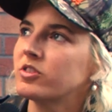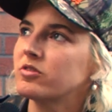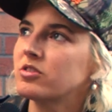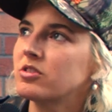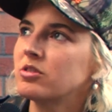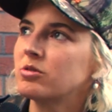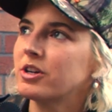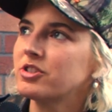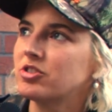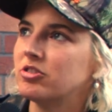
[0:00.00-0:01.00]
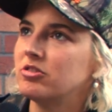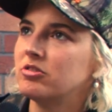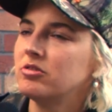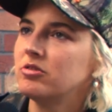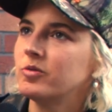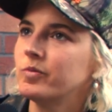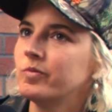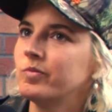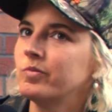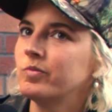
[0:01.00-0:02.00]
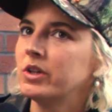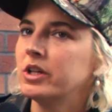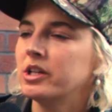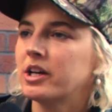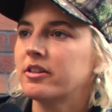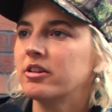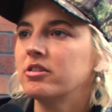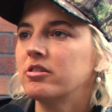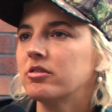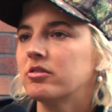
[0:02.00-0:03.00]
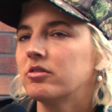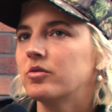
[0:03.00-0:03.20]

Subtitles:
It's a good question. I think,